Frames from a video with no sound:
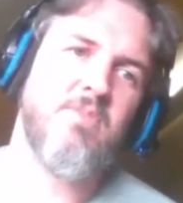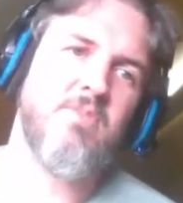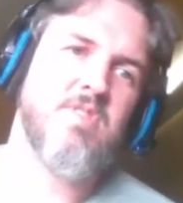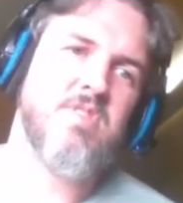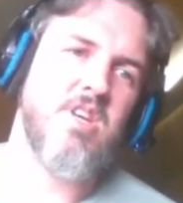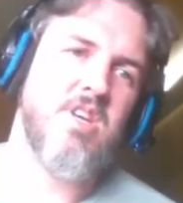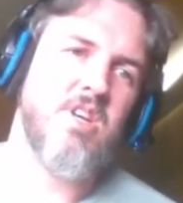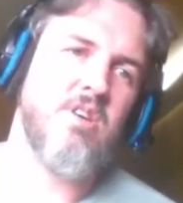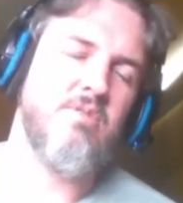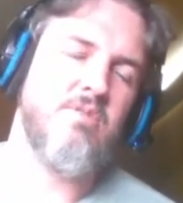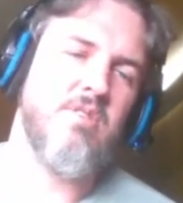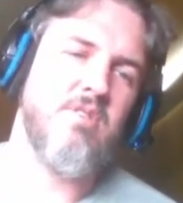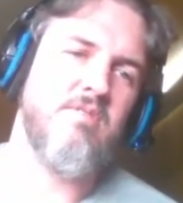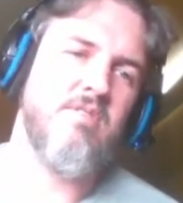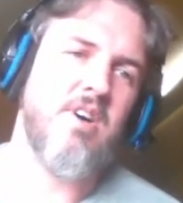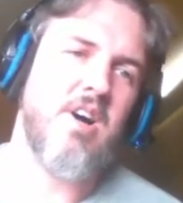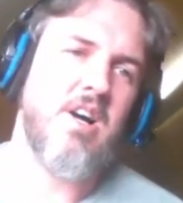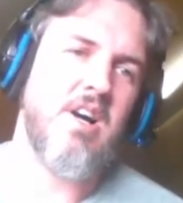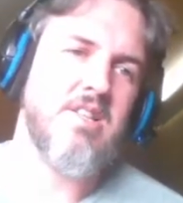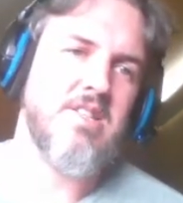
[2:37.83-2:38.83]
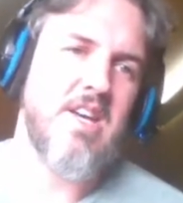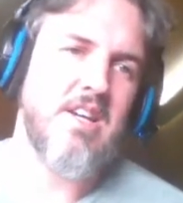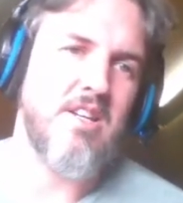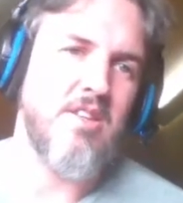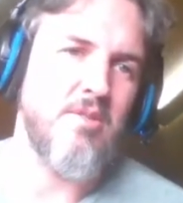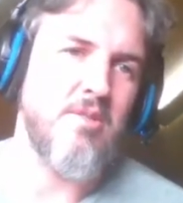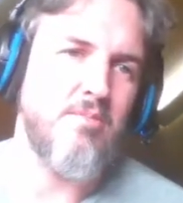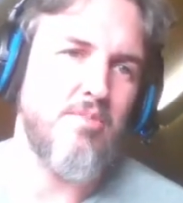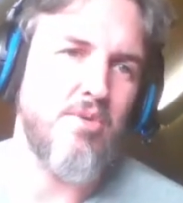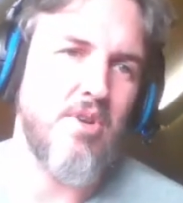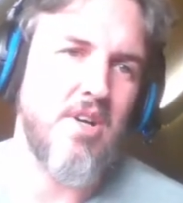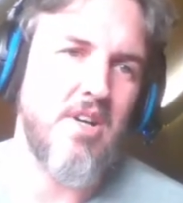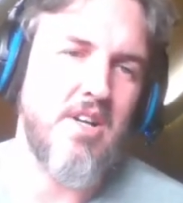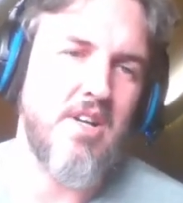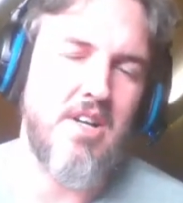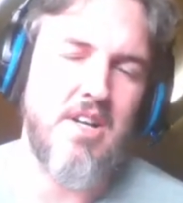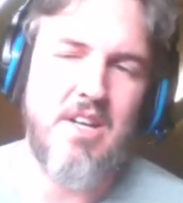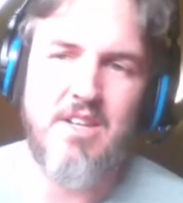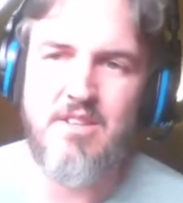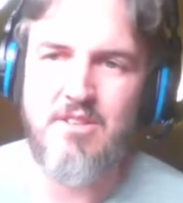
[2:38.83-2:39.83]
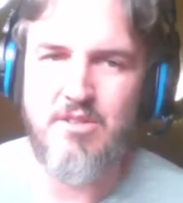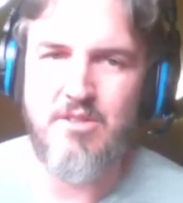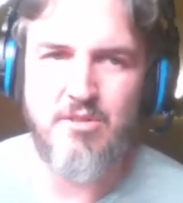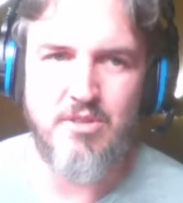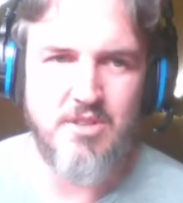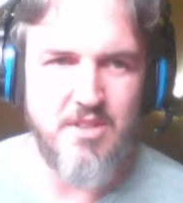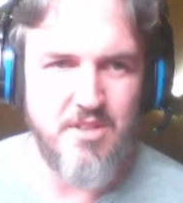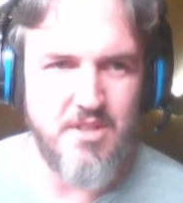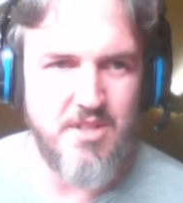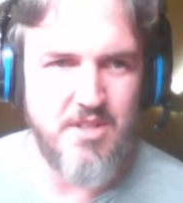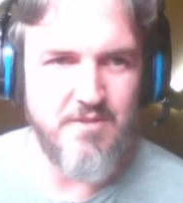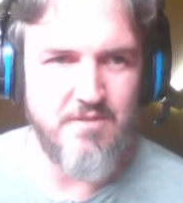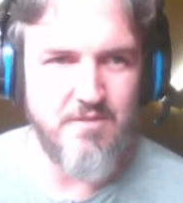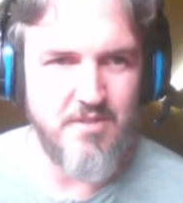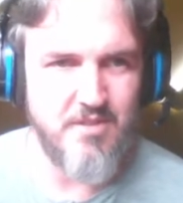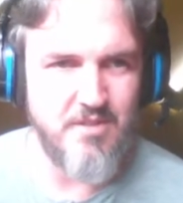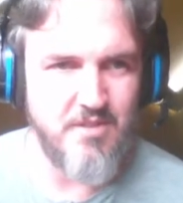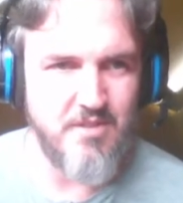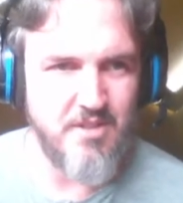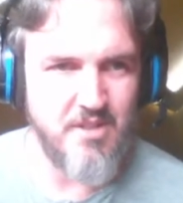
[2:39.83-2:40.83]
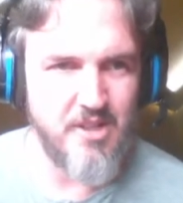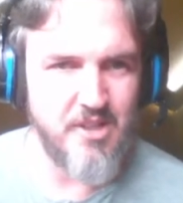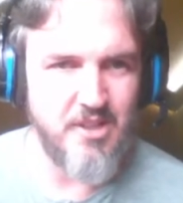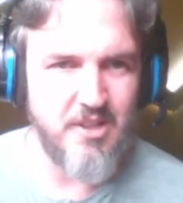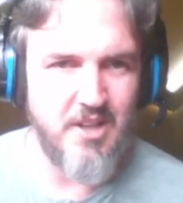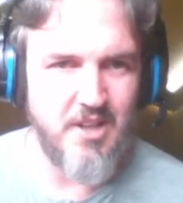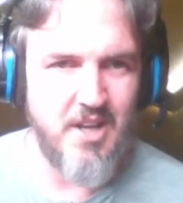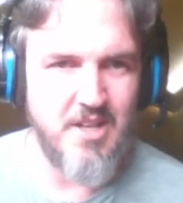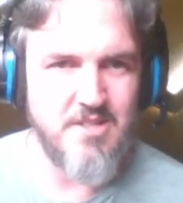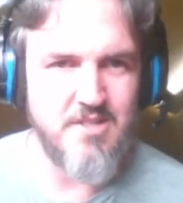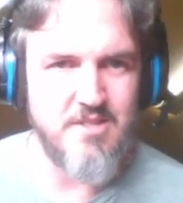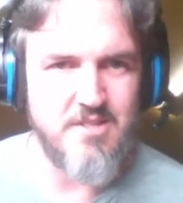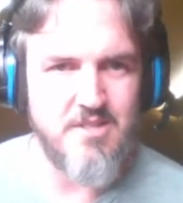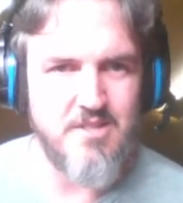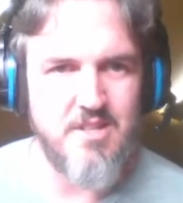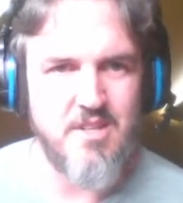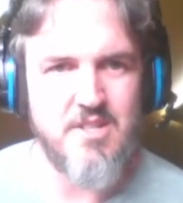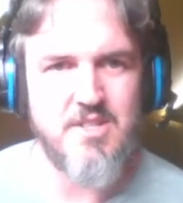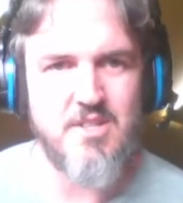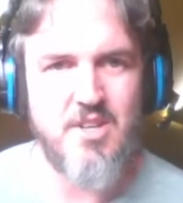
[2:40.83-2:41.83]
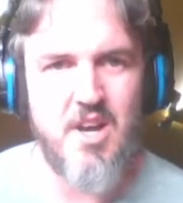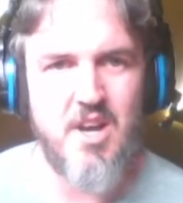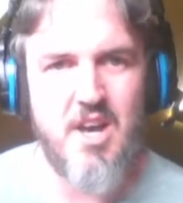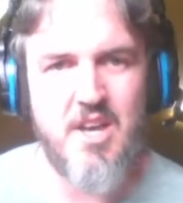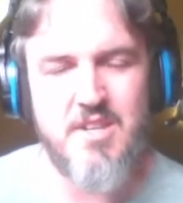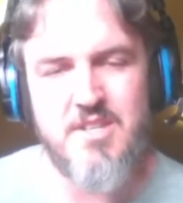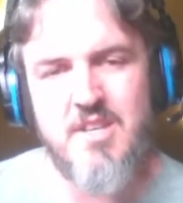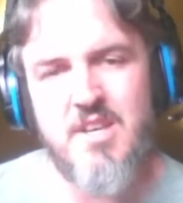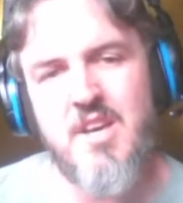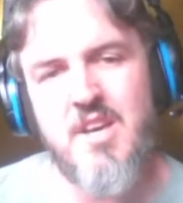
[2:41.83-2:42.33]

So here we've taken the Bura and looked at the different classes and assigned